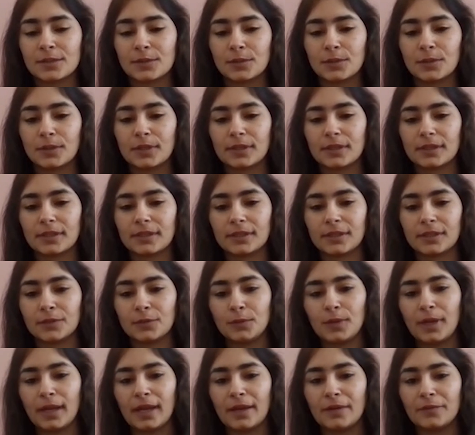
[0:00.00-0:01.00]
So
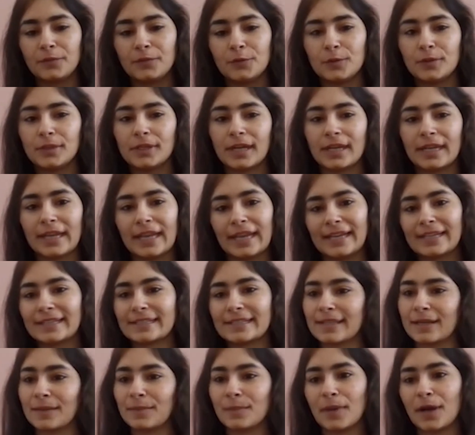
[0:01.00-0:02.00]
you have to connect
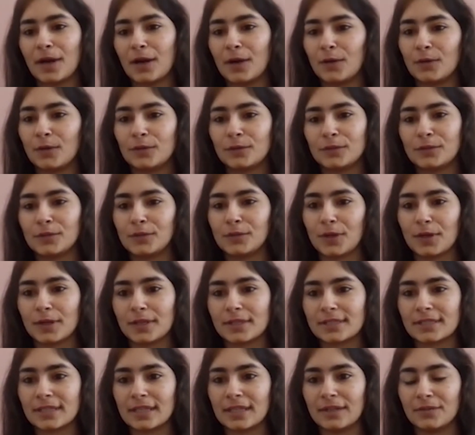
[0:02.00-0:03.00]
somehow to
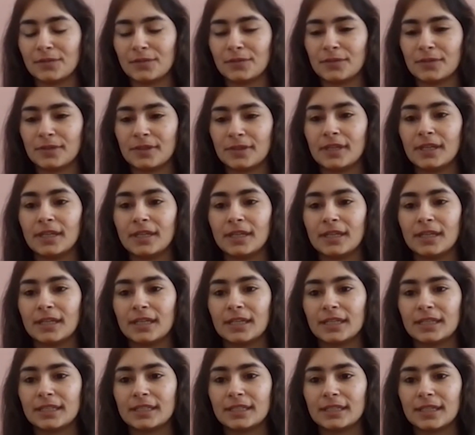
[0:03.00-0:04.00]
yourself,
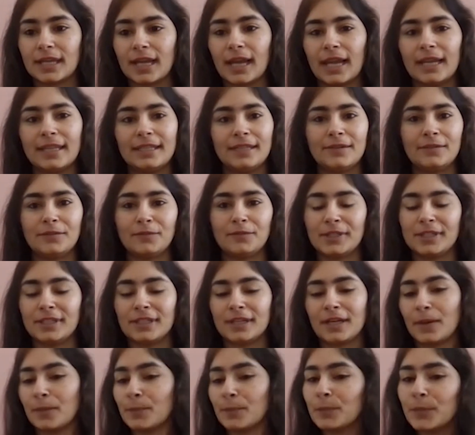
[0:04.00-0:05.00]
either with the
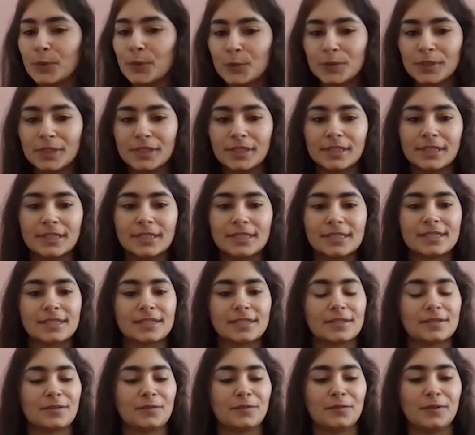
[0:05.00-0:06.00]
computers,
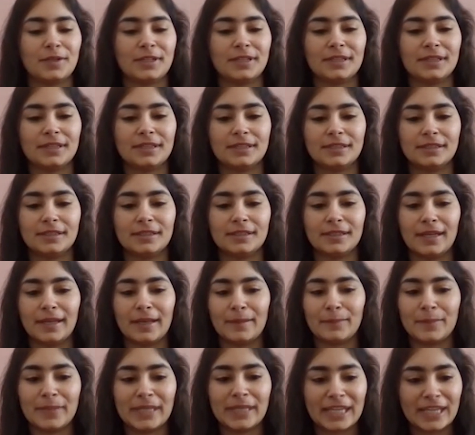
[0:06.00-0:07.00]
with
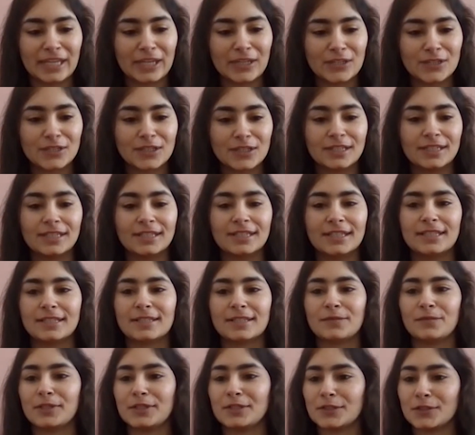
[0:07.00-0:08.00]

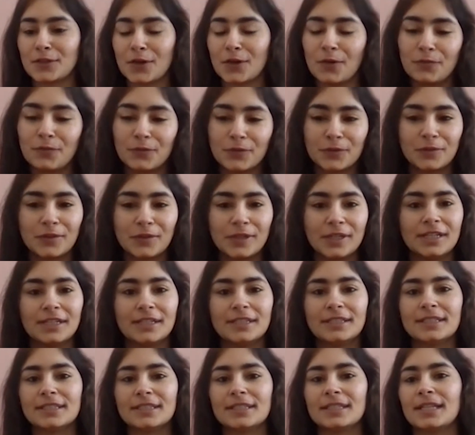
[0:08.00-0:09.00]
applications, with
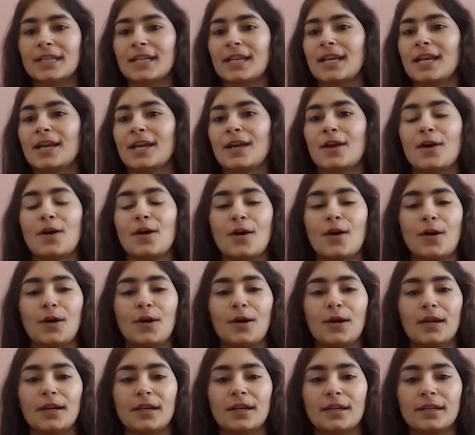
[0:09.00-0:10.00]
softwares,
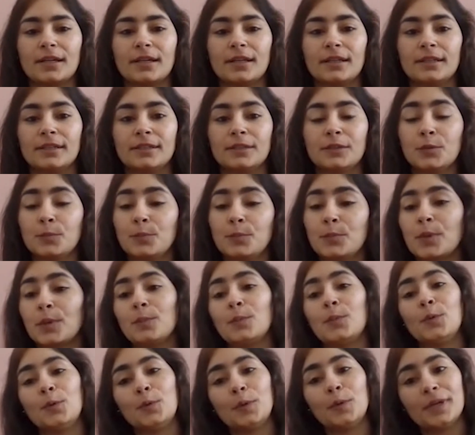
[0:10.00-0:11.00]
or to
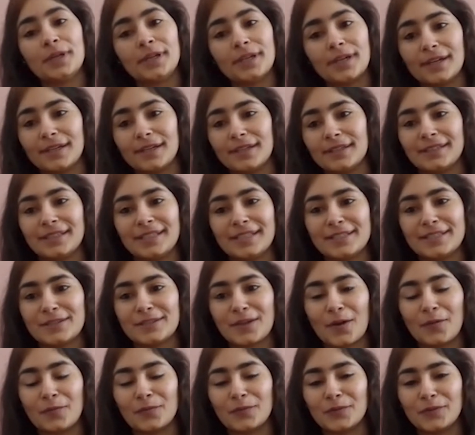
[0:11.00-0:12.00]
promote the
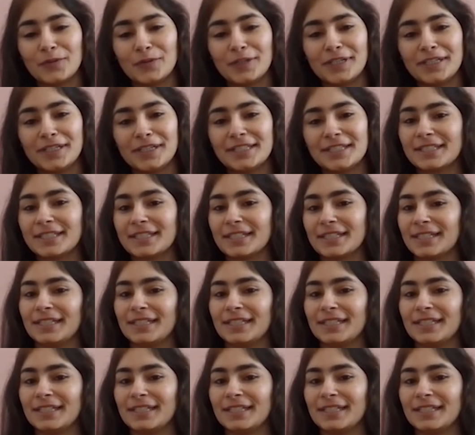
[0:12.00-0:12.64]
softwares.